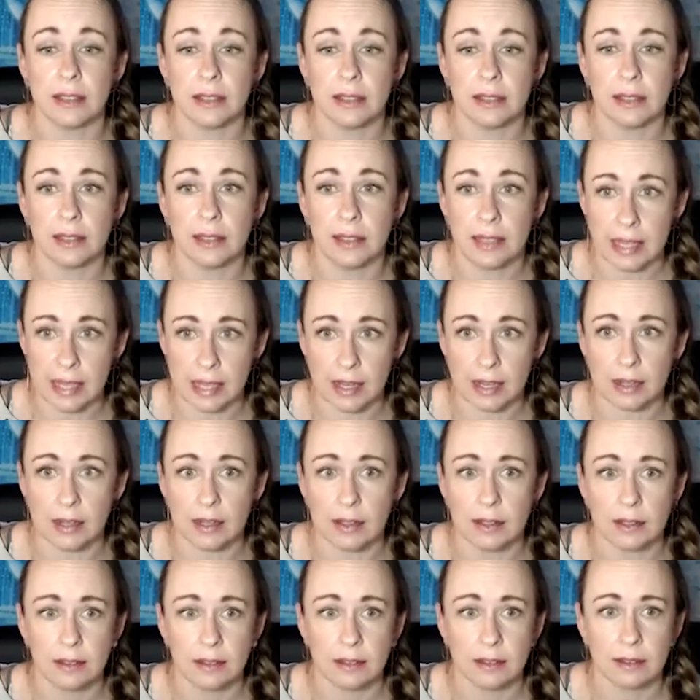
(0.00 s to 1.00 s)
lean,
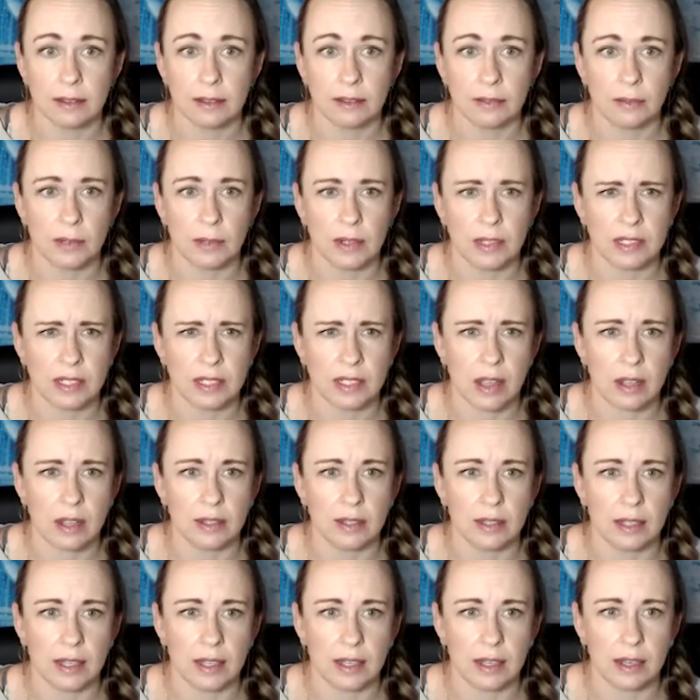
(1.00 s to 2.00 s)

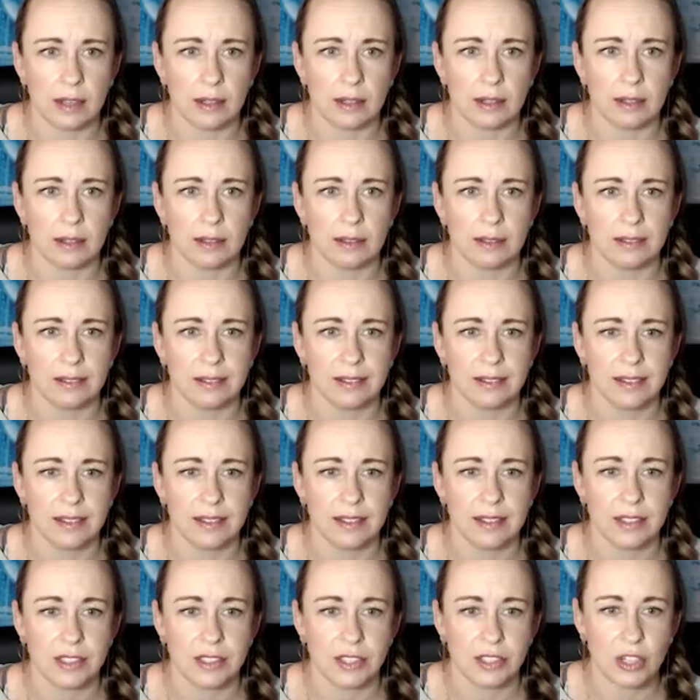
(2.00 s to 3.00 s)
lean
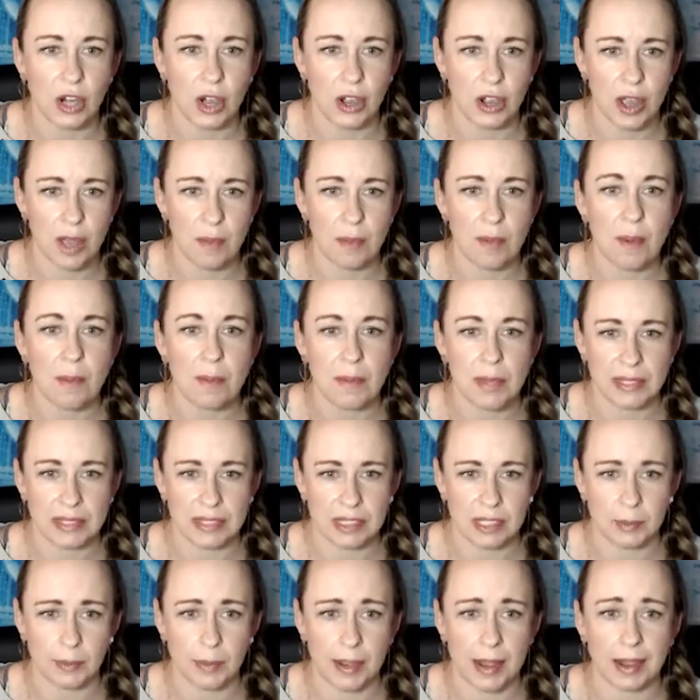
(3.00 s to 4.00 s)
startup
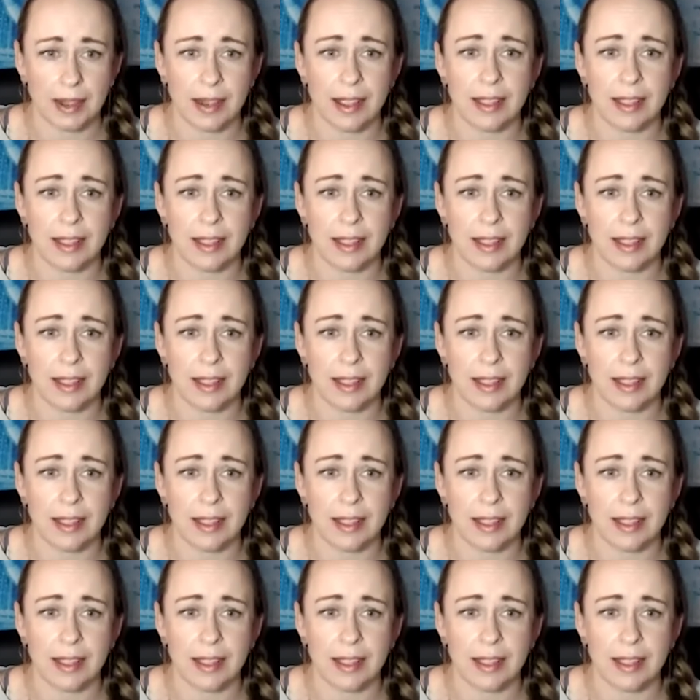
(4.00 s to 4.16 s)
business plan.